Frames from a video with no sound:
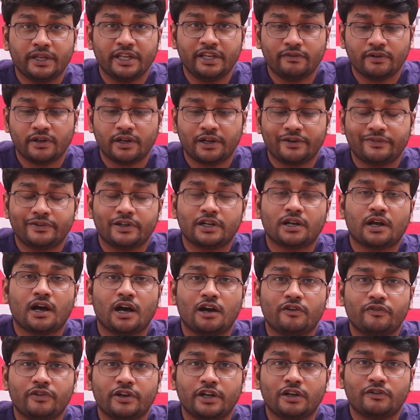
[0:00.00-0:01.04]
Even after
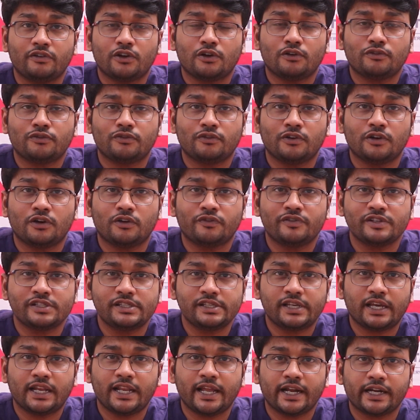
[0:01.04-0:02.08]
half an hour of
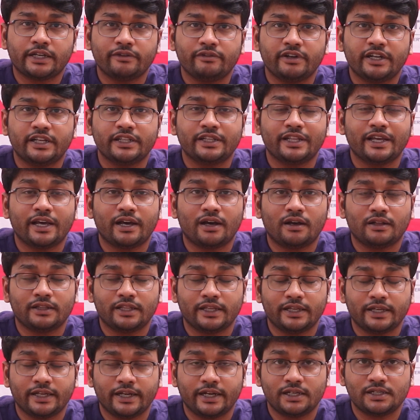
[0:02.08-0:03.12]
physical activity,
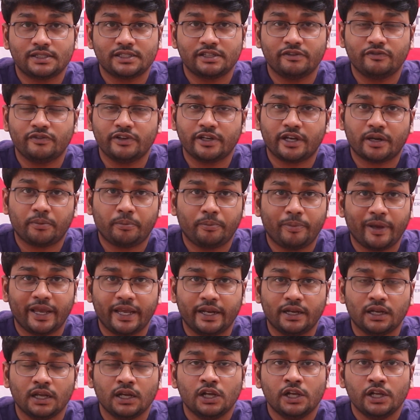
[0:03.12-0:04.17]
they get severe
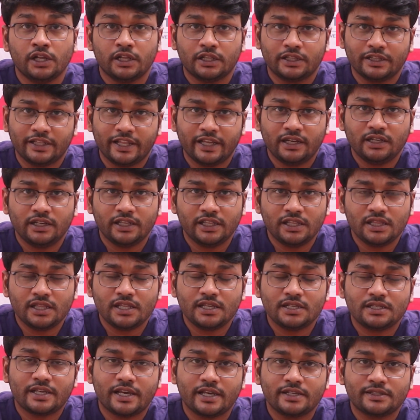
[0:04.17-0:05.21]
pain. Then in
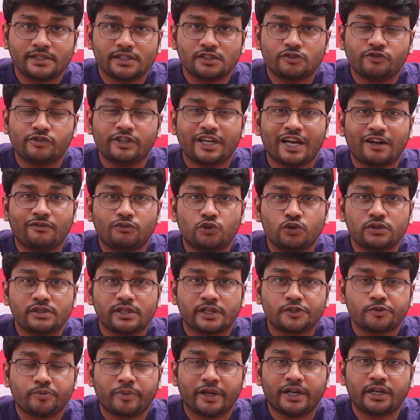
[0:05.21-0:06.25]
these cases, we have to
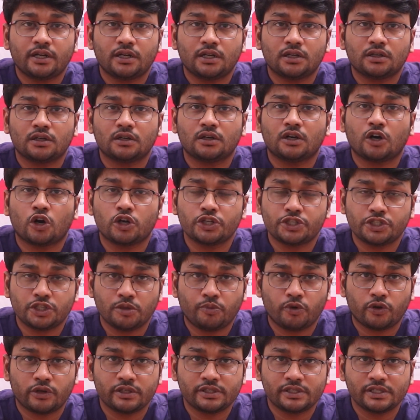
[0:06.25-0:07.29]
suspect
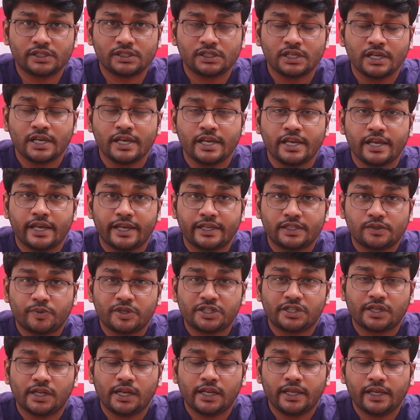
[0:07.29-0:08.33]
osteoporosis,
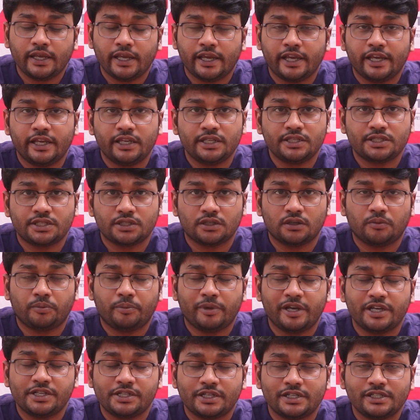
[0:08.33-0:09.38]
especially
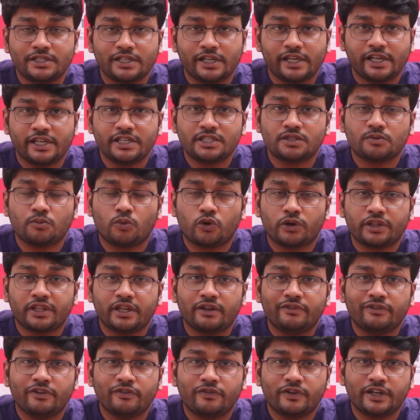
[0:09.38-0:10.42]
patients age more
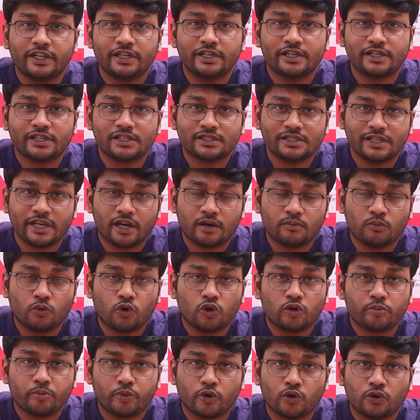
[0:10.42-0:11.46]
than 50 years, they are
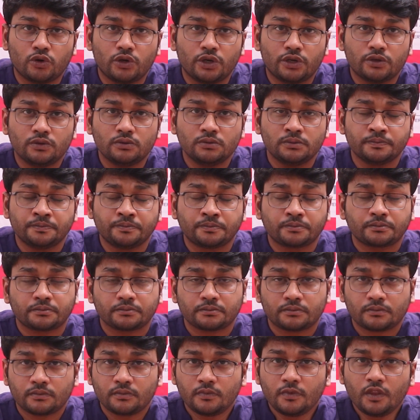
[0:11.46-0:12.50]
more prone to
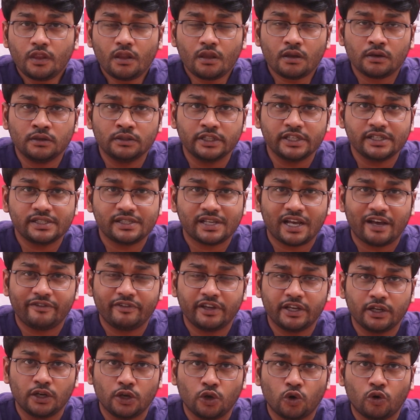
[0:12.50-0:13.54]
this
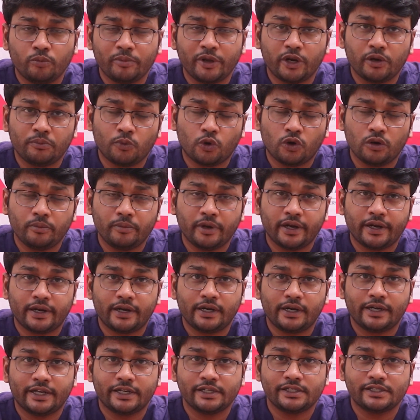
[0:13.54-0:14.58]
having low bone mineral
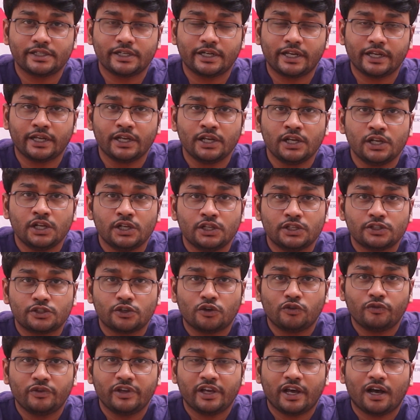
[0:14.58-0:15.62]
density. So
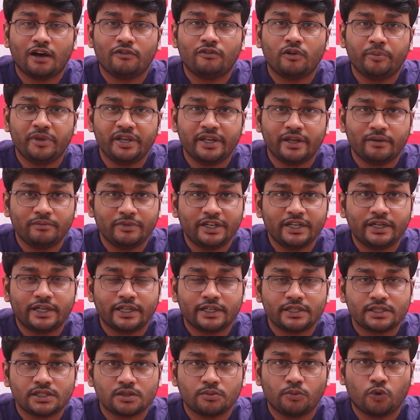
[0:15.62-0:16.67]
we have a BMD
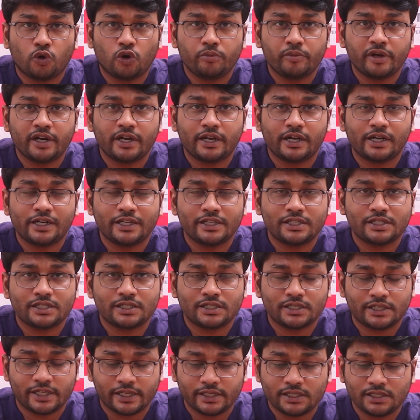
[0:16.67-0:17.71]
test, bone mineral test.
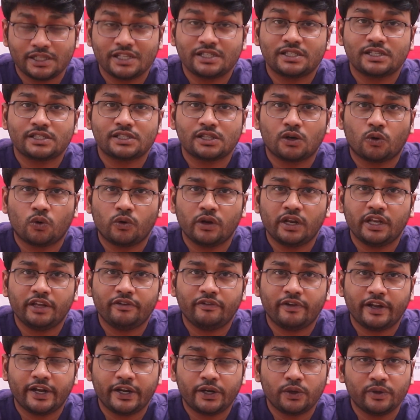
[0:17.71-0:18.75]
This is the only
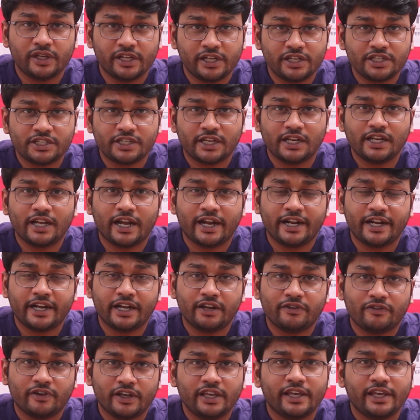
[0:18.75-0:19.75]
way to initially identify.